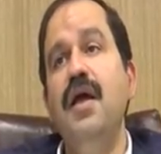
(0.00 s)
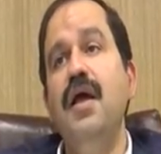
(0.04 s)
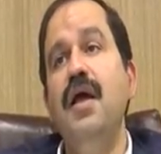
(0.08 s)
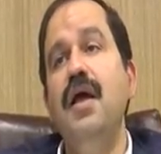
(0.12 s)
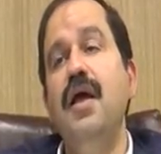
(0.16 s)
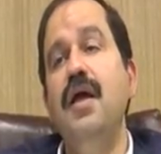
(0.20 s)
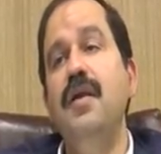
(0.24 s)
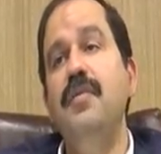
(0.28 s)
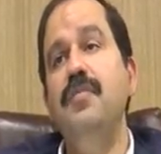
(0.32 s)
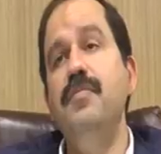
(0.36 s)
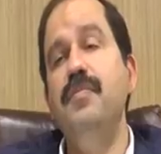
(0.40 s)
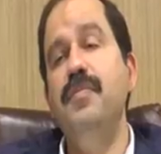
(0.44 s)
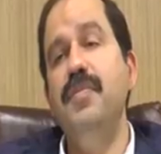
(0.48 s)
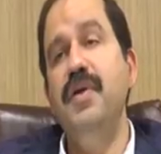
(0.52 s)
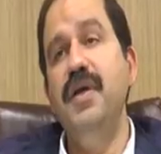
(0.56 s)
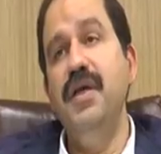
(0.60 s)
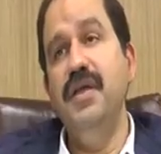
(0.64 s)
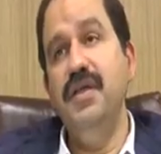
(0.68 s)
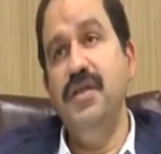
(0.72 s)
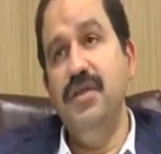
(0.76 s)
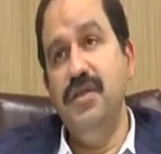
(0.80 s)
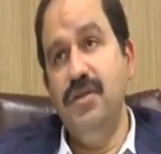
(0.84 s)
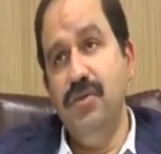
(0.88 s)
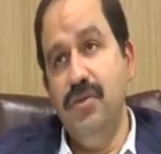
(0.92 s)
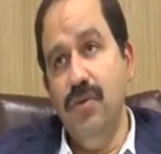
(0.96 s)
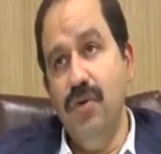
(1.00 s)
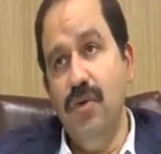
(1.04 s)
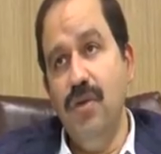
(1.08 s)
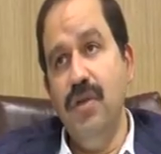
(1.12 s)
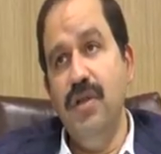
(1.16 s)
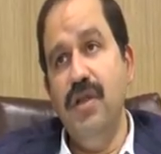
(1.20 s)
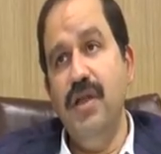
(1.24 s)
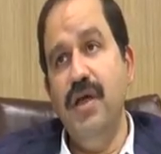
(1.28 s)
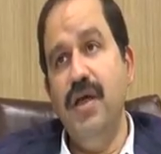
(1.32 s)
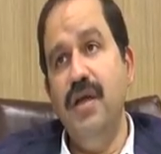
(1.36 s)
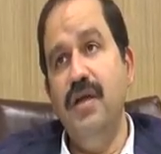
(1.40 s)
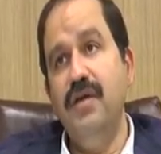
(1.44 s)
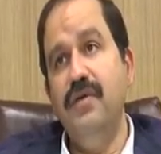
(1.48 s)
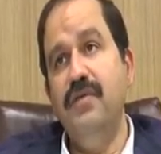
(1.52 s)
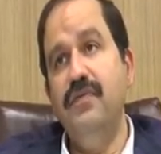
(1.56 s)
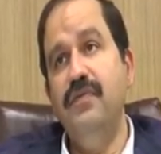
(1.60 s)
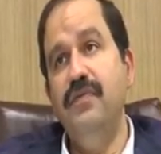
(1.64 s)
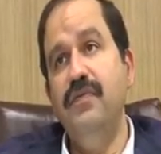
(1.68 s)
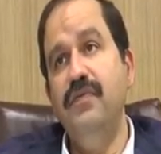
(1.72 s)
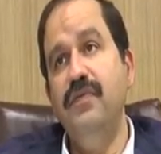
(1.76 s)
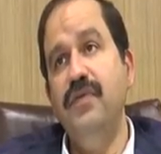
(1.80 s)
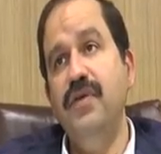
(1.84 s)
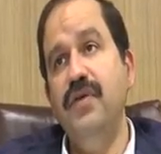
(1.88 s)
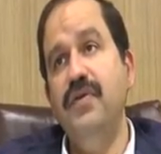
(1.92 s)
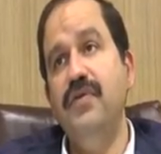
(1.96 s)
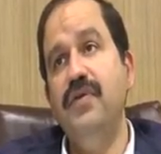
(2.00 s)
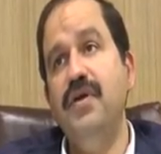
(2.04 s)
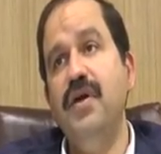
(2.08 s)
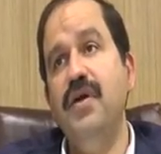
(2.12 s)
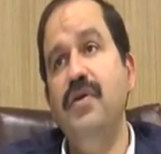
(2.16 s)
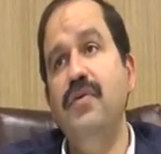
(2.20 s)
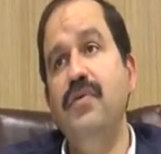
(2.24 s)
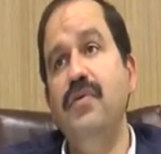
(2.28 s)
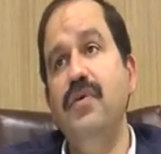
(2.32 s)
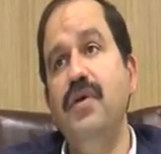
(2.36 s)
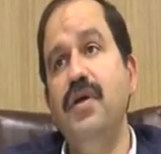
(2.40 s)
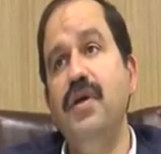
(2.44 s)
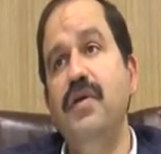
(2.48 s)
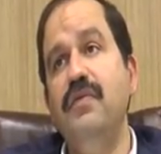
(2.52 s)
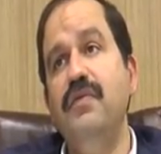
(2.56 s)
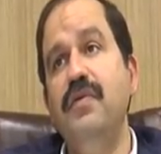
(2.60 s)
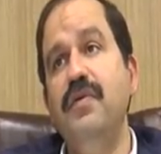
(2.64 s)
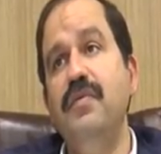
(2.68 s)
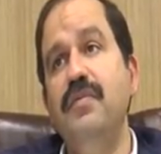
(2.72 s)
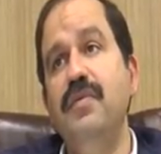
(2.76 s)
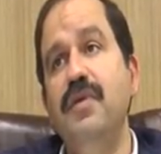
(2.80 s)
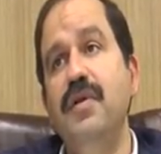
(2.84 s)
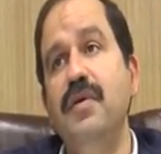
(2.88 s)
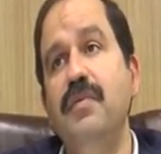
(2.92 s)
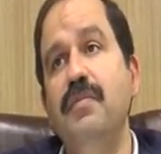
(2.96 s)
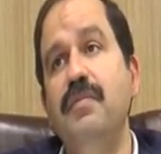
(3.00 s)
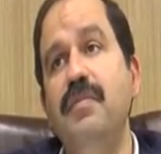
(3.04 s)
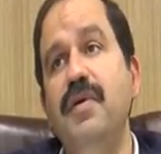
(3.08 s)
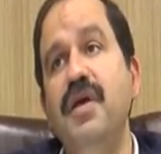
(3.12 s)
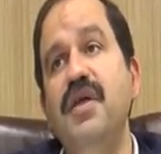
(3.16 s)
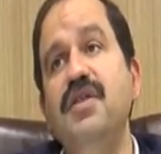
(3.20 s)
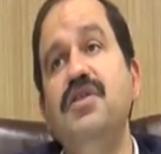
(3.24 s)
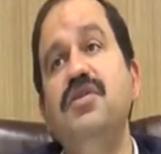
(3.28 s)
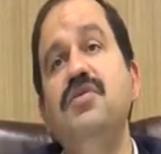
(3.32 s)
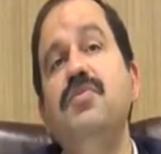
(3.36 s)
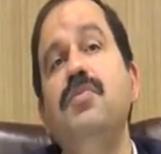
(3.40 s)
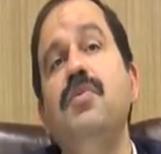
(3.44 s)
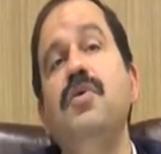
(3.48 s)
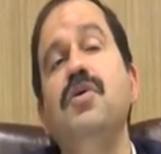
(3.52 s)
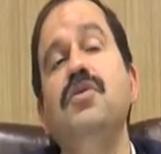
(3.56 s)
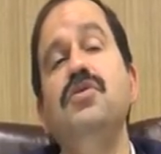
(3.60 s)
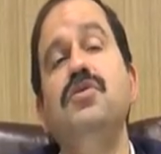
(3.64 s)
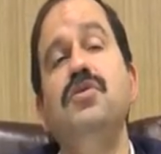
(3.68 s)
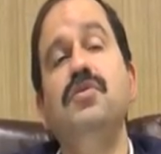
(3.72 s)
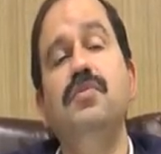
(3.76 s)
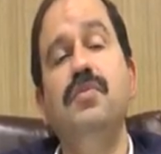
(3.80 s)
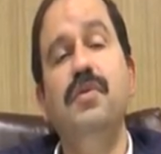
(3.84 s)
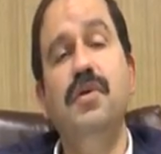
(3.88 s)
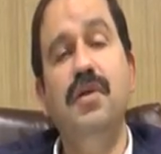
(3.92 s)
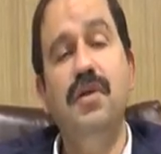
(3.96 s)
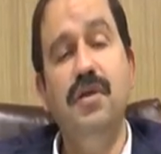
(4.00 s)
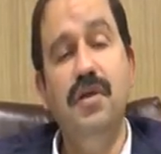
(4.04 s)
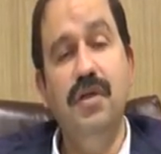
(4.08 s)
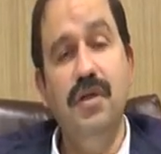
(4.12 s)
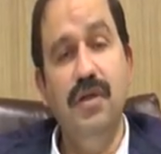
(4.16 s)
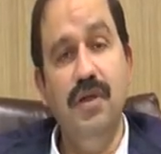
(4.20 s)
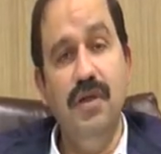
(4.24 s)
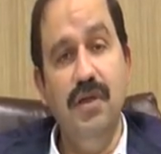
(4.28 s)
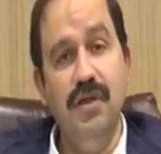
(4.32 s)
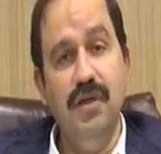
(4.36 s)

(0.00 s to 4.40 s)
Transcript: And based on that, we try to give him the best possible